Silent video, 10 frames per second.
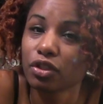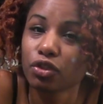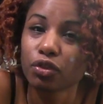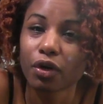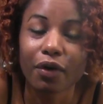
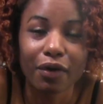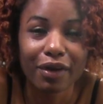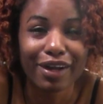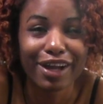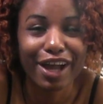you know,
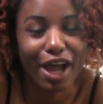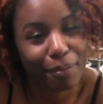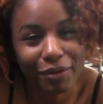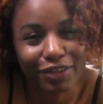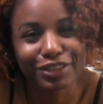
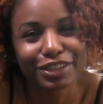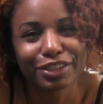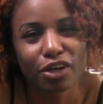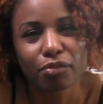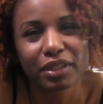I personally
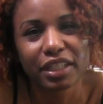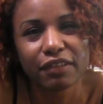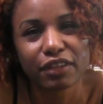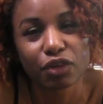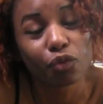don't
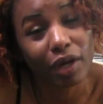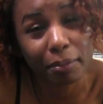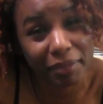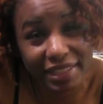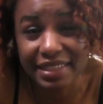believe in a
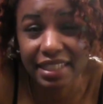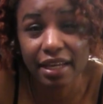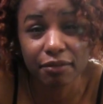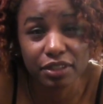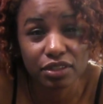one meat
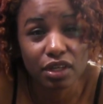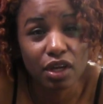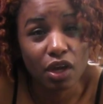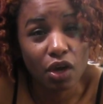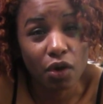sandwich.
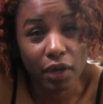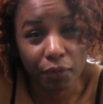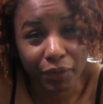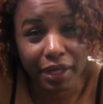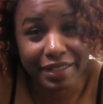
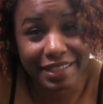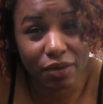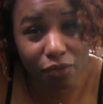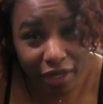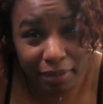And when I say
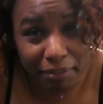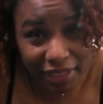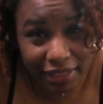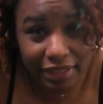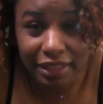one
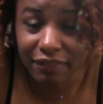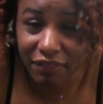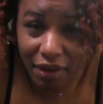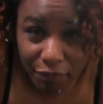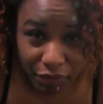meat,
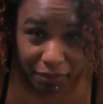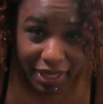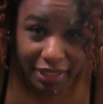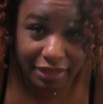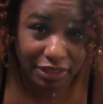if I'm going to
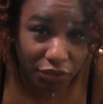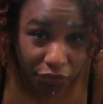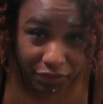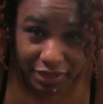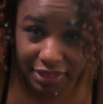make a
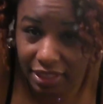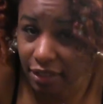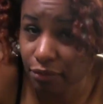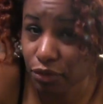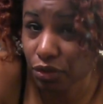turkey
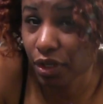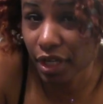sandwich or a